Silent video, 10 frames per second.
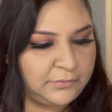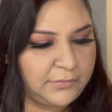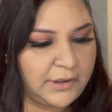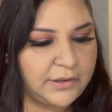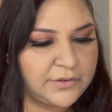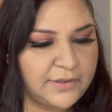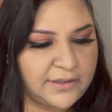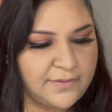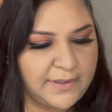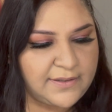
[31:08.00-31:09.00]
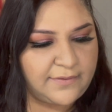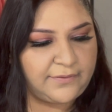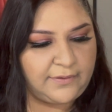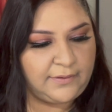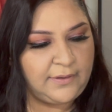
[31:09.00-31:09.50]
I'm gonna do that to myself.
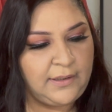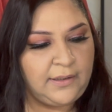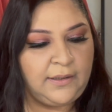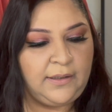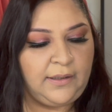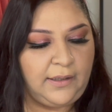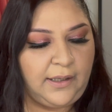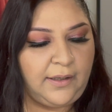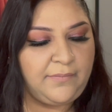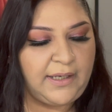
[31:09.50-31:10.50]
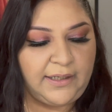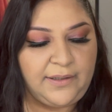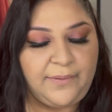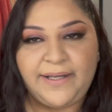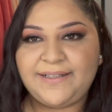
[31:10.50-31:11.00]

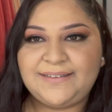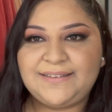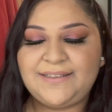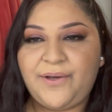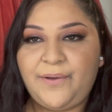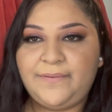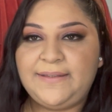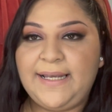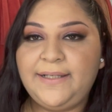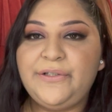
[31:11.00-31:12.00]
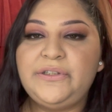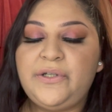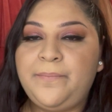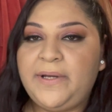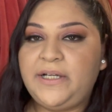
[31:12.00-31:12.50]
Anyways, so thank you
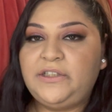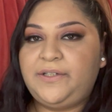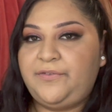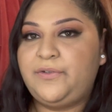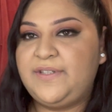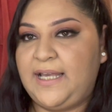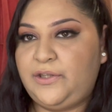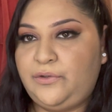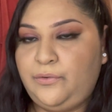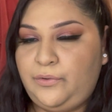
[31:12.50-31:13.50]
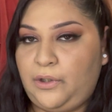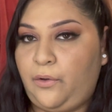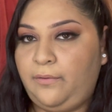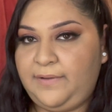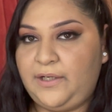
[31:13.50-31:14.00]
so much if you stayed through the
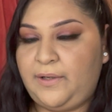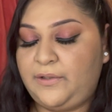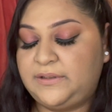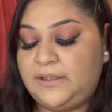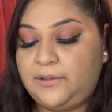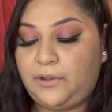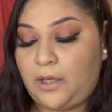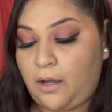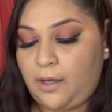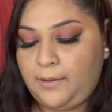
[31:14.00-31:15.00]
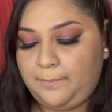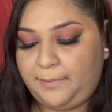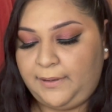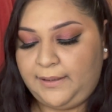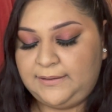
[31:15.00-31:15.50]
whole video. I know it's a little long,
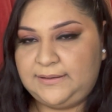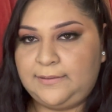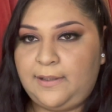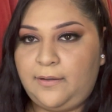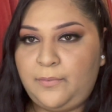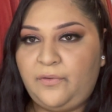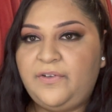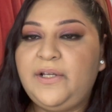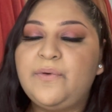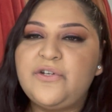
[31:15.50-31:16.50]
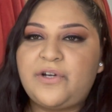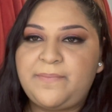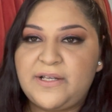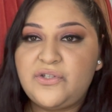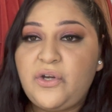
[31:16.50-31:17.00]
but hopefully you enjoyed
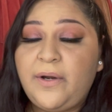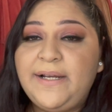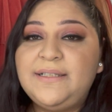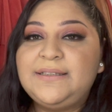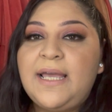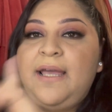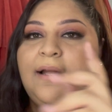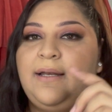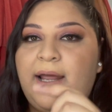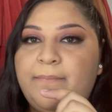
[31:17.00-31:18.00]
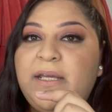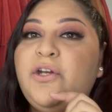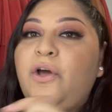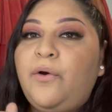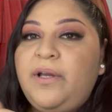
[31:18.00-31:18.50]
my stories. Let me
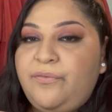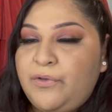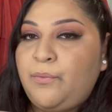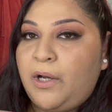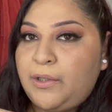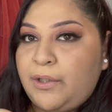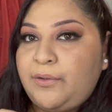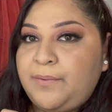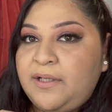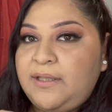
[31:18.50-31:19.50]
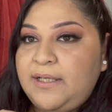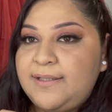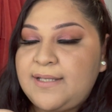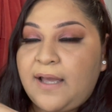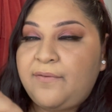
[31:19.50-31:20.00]
know if you want another one of
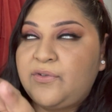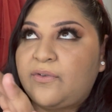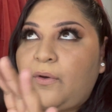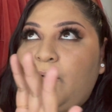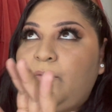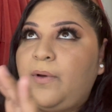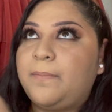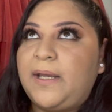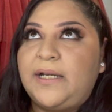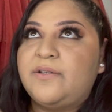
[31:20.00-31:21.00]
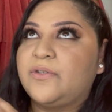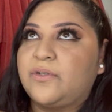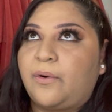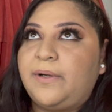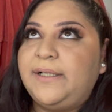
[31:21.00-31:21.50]
these. I have so many
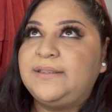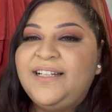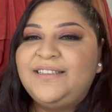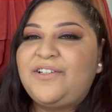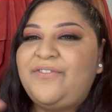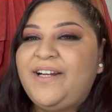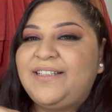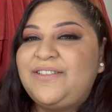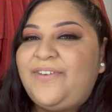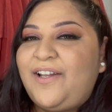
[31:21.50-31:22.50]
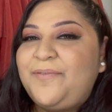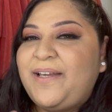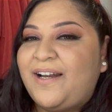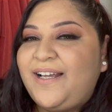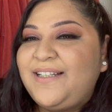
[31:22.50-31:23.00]
stories. Don't forget to follow me
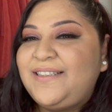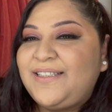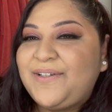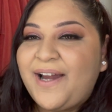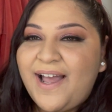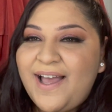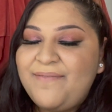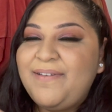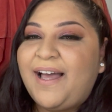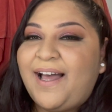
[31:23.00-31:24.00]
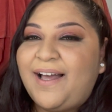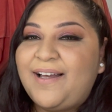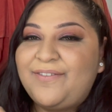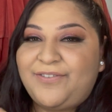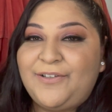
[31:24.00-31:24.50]
on Instagram
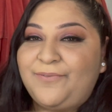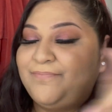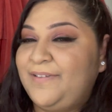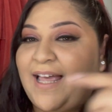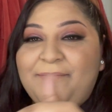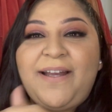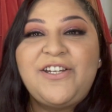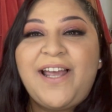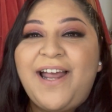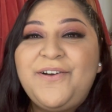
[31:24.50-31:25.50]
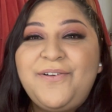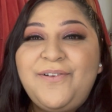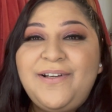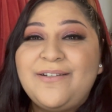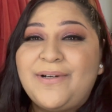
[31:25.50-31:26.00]
if you like my channel
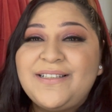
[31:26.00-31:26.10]
and you want to